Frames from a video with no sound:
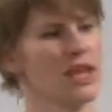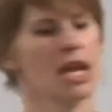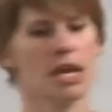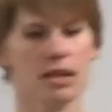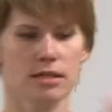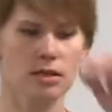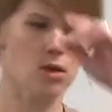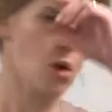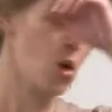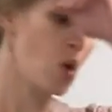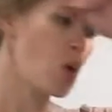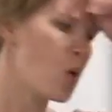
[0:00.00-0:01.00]
is
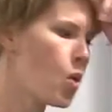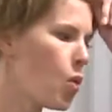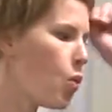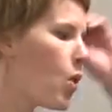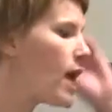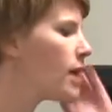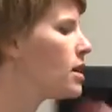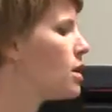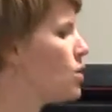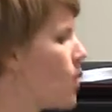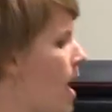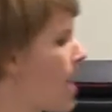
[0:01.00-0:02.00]
when
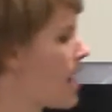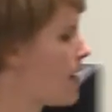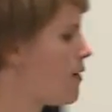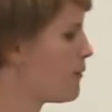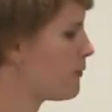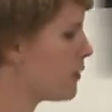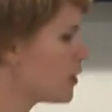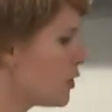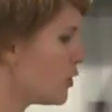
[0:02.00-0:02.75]
you have